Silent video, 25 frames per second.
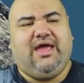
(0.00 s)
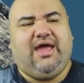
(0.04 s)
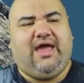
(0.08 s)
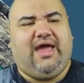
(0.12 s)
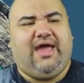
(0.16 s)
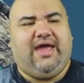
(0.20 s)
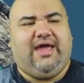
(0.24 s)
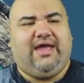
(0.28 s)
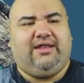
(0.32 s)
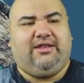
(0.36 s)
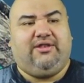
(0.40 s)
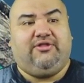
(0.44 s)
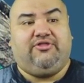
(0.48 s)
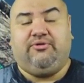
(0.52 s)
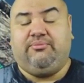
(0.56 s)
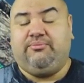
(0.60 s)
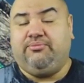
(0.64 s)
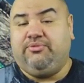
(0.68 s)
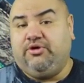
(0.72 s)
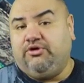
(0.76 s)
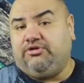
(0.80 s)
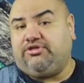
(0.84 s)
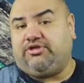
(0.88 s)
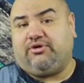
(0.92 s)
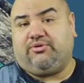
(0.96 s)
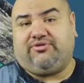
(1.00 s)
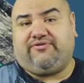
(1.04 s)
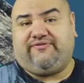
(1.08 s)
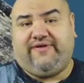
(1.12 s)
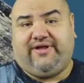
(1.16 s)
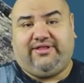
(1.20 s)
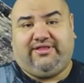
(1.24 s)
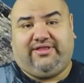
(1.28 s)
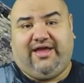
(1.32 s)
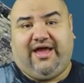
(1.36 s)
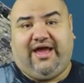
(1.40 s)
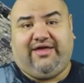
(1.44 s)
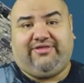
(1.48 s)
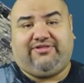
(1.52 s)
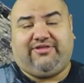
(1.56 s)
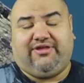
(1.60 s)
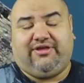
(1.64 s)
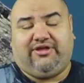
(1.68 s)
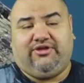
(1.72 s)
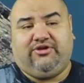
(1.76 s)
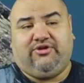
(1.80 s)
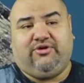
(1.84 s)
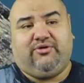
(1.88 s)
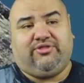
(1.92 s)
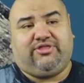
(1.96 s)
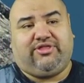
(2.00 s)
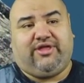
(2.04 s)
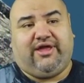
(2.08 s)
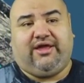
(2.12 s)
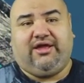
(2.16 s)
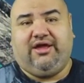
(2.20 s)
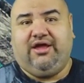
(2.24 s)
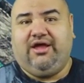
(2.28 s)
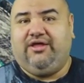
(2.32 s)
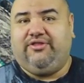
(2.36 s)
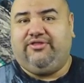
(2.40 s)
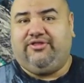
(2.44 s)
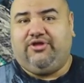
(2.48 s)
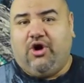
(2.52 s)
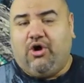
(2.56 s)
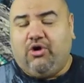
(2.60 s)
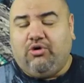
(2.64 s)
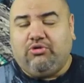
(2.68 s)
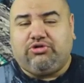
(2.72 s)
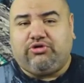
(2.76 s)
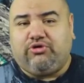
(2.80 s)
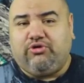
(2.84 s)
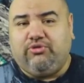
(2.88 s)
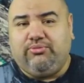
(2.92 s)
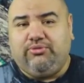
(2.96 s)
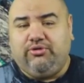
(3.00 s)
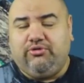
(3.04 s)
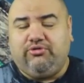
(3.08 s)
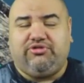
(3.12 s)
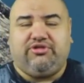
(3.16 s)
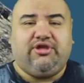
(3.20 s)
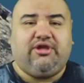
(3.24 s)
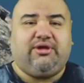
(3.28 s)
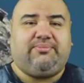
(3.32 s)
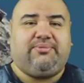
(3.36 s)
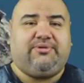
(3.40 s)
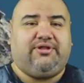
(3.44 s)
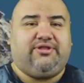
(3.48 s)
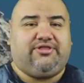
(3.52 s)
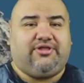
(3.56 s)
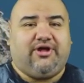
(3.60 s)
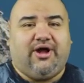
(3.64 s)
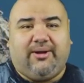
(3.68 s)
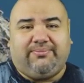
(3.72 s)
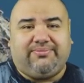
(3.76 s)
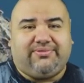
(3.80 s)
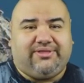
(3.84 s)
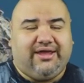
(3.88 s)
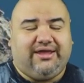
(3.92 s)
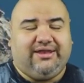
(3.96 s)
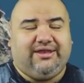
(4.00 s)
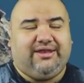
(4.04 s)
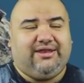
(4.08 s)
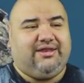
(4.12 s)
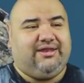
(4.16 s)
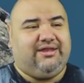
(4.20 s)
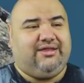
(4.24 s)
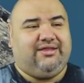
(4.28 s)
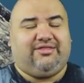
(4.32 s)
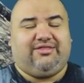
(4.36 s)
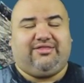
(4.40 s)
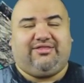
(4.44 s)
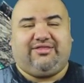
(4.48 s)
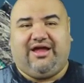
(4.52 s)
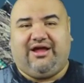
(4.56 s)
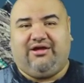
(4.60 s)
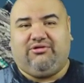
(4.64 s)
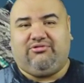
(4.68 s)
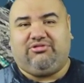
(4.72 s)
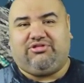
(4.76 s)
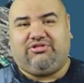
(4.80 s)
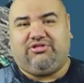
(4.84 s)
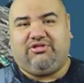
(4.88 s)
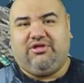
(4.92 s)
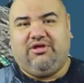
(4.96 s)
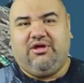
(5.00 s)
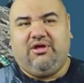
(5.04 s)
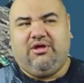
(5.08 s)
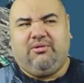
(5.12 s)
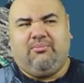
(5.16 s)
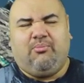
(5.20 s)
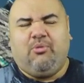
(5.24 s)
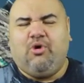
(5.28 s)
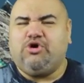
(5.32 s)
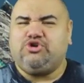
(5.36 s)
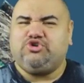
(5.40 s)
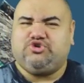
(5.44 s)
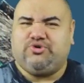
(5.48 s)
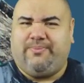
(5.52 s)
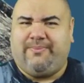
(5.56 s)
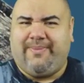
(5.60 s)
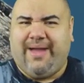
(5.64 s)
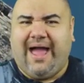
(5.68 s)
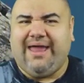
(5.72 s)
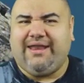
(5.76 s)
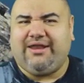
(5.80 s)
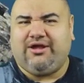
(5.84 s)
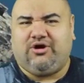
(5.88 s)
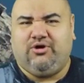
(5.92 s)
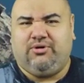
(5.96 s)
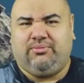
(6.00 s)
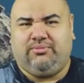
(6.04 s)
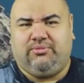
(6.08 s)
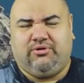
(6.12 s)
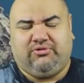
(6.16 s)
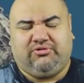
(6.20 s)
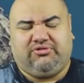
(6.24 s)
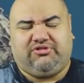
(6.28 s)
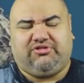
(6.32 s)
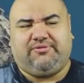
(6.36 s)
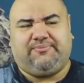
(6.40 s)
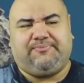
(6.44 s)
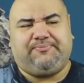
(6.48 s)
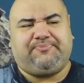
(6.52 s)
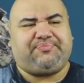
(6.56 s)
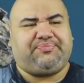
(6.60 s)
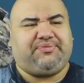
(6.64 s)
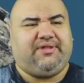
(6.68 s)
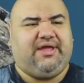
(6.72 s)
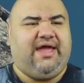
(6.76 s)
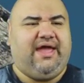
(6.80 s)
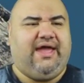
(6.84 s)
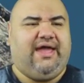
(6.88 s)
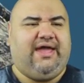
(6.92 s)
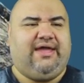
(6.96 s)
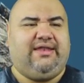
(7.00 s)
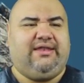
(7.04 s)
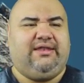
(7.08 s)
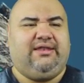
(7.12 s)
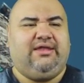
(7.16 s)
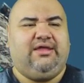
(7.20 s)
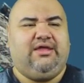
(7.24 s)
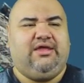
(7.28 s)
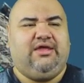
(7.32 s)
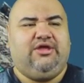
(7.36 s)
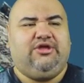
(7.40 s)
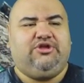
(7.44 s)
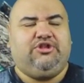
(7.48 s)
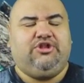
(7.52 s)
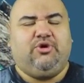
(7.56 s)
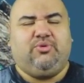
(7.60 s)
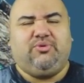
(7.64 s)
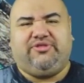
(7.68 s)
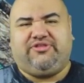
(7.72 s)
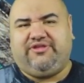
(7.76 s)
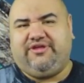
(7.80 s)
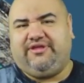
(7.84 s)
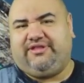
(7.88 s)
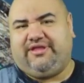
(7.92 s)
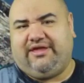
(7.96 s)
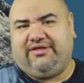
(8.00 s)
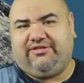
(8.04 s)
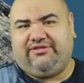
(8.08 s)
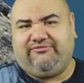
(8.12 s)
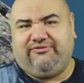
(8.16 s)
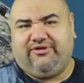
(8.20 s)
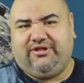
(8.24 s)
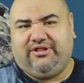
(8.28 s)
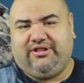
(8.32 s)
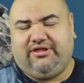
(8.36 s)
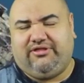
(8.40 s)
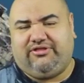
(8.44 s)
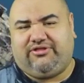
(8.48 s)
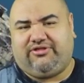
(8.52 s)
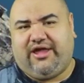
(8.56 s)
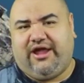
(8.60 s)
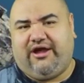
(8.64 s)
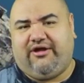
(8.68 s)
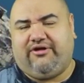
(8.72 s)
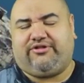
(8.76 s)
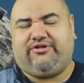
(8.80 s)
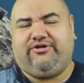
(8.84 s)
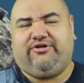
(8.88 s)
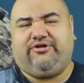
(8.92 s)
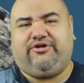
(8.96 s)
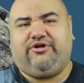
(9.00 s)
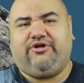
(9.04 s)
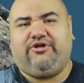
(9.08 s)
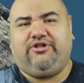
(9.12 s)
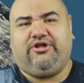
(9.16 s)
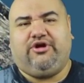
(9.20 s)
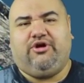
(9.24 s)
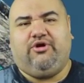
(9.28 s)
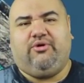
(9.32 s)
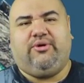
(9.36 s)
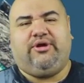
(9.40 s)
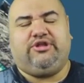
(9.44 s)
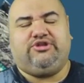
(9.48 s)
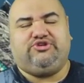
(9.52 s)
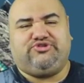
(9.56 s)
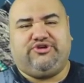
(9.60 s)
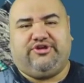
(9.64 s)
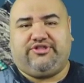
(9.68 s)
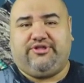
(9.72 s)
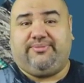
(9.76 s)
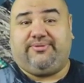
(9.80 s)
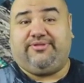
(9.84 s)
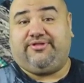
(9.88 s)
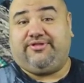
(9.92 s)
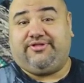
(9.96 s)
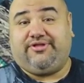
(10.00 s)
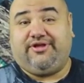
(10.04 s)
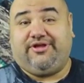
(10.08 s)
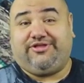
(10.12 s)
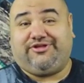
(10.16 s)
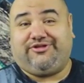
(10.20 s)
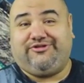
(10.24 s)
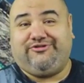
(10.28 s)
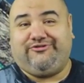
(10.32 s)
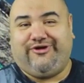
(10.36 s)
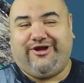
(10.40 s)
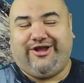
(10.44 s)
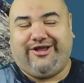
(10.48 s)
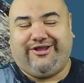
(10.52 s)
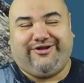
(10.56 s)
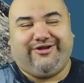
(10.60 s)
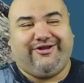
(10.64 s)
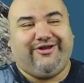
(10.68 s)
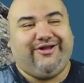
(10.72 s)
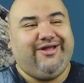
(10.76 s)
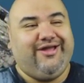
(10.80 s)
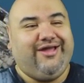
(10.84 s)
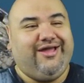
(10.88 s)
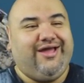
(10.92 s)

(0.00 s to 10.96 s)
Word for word: And the music was fantastic. You know, it's like the old school music, but it's updated and it sounds more dramatic almost. And, you know, we see Daisy Ridley's character in the early going dressed up as a Tusken Raider,